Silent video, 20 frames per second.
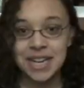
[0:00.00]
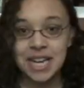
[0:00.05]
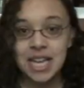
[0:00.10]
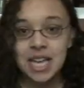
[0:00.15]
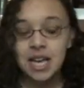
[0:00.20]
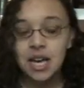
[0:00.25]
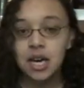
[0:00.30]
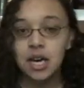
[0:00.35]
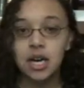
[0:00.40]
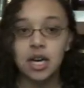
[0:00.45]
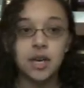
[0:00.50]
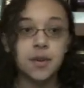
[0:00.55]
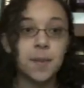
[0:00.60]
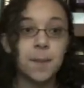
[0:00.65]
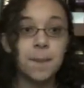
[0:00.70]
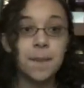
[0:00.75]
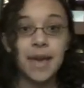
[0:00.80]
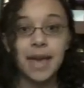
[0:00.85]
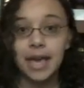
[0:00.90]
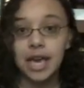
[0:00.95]
a
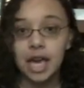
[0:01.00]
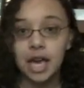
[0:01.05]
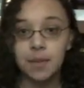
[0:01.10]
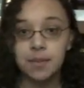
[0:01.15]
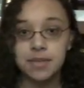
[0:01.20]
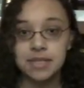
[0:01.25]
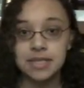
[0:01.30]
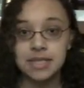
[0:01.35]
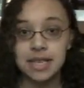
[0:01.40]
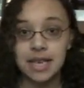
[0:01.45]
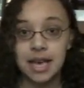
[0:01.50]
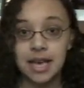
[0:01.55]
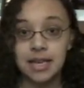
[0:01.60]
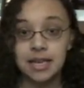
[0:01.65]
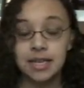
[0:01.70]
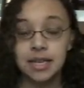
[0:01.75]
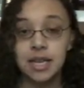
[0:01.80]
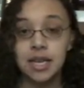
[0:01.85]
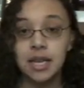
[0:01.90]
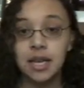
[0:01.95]
makeup set,
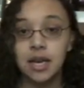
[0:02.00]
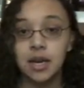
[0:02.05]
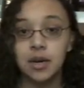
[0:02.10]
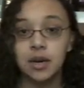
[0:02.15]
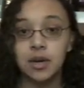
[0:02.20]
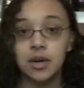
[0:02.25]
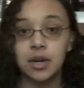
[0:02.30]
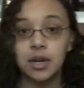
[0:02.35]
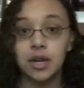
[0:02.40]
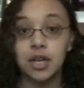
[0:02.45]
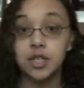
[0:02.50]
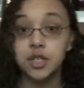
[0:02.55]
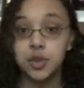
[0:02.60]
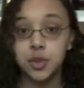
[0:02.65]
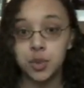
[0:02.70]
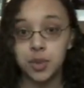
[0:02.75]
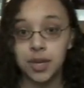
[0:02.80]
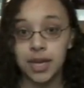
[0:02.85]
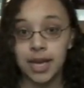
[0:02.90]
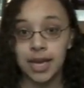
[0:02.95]
or a
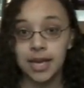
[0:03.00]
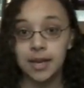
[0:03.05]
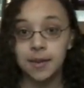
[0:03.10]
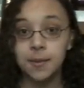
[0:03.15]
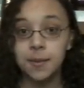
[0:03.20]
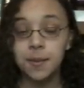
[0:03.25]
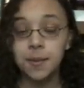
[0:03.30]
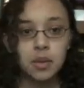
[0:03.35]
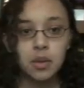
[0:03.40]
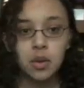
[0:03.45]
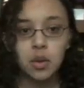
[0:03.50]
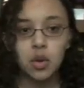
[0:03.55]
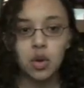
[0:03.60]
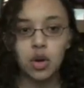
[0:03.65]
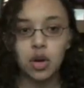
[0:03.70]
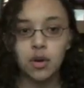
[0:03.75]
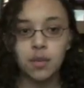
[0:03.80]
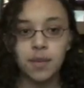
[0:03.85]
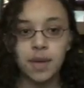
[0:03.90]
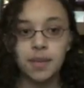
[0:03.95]
toolkit,
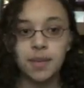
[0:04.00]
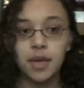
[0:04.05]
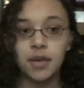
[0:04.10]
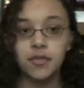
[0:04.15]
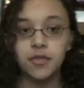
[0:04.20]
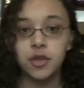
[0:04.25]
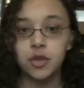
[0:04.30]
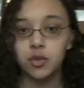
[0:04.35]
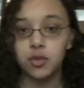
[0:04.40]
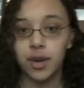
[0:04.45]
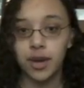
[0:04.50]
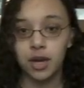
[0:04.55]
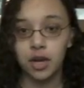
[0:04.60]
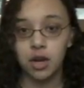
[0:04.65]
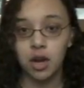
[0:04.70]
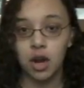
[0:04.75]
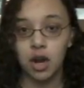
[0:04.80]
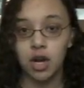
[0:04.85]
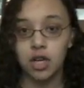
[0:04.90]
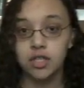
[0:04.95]
or maybe a few rare
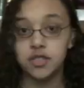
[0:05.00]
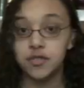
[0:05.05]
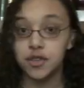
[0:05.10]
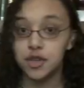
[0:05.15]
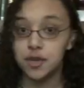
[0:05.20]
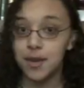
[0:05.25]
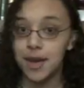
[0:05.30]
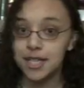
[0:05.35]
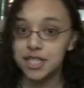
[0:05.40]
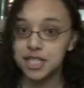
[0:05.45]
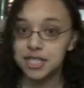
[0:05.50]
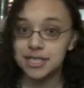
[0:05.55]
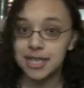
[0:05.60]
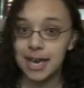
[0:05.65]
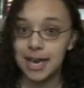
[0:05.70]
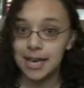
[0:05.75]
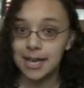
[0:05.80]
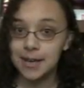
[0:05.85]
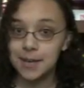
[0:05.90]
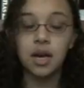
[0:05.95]
cards for your magic
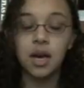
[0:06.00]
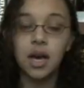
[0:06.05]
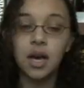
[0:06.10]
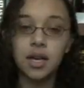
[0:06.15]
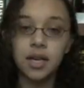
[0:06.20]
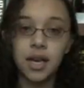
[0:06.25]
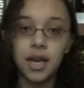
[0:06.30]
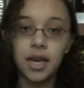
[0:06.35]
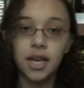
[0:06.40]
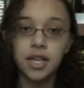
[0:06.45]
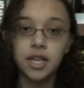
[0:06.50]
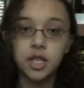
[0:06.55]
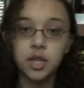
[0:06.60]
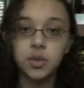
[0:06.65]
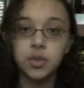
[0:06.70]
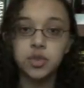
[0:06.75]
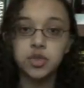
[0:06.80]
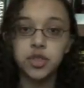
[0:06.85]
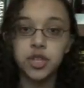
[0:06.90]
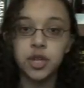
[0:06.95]
deck. Again,
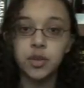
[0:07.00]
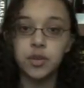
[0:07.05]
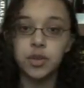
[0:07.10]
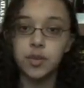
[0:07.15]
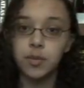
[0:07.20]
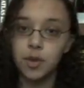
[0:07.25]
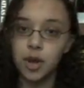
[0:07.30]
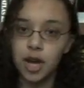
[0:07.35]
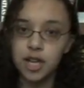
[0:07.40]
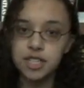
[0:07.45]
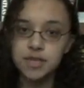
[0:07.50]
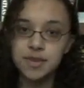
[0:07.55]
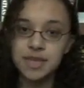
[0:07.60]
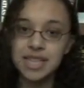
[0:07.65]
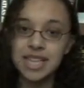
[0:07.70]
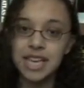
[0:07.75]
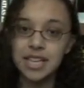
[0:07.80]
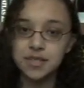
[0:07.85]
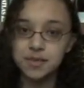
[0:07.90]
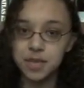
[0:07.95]
you will treat it with
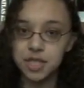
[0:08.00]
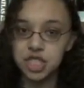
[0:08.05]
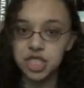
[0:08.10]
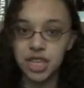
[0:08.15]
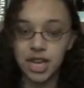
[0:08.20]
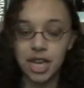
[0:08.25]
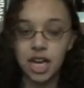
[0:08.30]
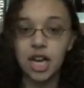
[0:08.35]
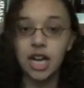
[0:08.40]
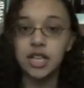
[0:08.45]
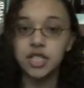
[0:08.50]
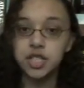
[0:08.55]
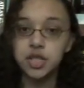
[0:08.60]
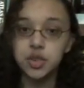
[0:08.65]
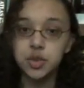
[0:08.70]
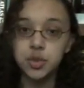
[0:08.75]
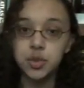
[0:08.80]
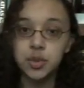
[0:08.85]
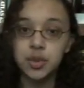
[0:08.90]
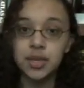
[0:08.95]
approximately as much care as
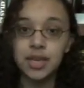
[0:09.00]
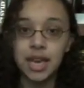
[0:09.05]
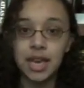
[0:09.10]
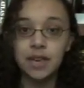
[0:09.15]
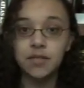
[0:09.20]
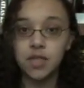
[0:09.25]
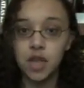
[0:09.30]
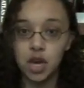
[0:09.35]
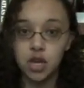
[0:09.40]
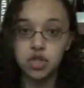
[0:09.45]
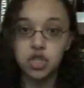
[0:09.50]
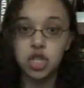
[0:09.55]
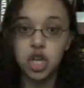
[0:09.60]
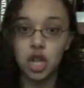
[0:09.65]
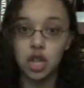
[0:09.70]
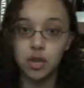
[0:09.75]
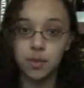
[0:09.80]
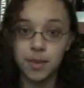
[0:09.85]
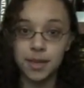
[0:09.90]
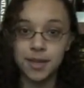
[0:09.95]
you gave the
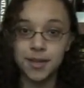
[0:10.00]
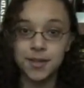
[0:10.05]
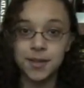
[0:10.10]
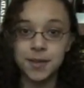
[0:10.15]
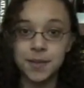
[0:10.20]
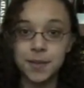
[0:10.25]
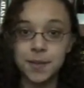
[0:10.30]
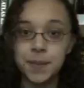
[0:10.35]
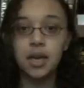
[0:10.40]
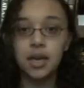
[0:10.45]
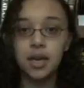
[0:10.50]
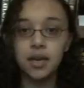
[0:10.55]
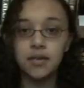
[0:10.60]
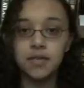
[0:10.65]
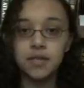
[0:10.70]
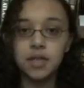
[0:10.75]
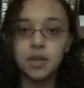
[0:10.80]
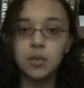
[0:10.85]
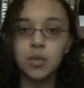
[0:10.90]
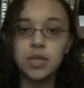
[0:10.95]
$100 bill. If
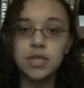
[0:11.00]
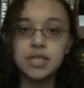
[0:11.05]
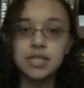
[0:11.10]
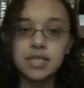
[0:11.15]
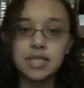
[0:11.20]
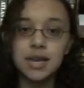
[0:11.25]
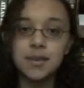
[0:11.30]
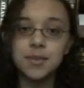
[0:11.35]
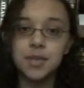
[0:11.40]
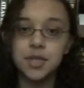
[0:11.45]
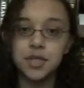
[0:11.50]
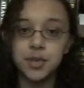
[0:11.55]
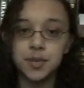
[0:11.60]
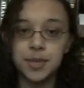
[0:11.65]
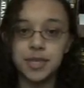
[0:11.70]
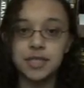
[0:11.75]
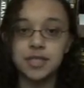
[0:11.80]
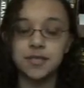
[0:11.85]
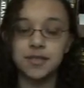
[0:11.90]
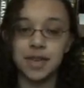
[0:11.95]
someone stepped on your
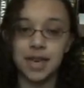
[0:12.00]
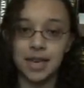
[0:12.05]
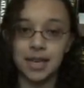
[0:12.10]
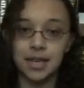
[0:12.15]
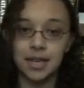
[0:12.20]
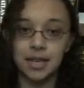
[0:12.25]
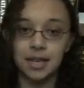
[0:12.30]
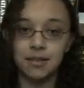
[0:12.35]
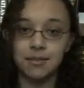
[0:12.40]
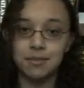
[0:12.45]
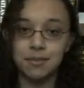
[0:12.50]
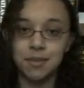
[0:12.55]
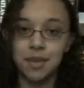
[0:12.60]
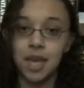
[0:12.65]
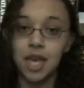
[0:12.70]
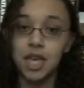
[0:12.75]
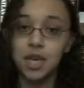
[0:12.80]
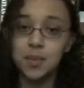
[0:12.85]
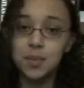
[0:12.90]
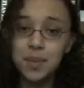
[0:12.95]
piece of candy,
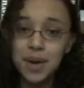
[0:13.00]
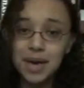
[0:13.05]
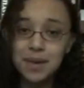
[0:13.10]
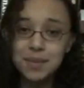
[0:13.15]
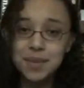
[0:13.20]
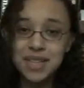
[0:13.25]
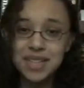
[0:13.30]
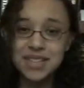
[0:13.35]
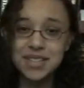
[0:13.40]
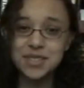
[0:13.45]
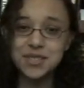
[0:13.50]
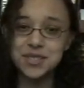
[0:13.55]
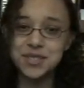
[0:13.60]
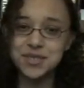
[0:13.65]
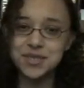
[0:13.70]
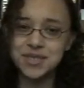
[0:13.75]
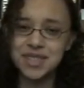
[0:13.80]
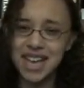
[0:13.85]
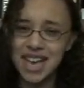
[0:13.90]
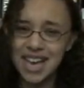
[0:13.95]
you might be a little
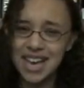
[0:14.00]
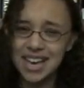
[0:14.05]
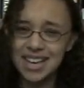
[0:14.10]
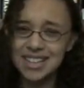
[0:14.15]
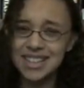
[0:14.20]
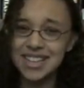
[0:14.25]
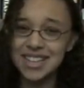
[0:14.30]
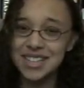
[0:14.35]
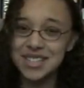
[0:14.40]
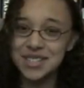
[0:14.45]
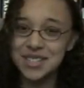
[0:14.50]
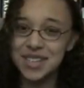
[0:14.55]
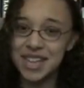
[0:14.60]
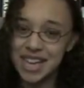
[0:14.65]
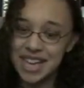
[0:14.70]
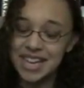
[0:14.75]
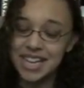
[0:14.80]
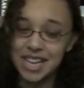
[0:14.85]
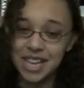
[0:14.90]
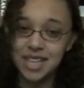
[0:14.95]
sad that your
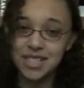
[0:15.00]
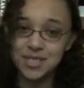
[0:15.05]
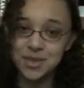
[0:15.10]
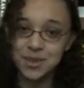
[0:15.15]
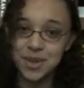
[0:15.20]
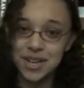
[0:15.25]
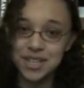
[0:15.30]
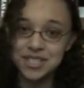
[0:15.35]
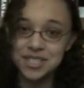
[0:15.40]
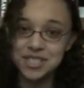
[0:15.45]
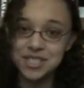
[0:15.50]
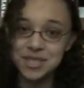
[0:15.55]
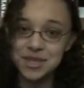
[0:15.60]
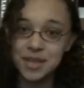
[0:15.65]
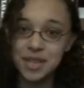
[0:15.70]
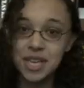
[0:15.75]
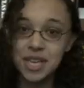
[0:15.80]
candy got squashed.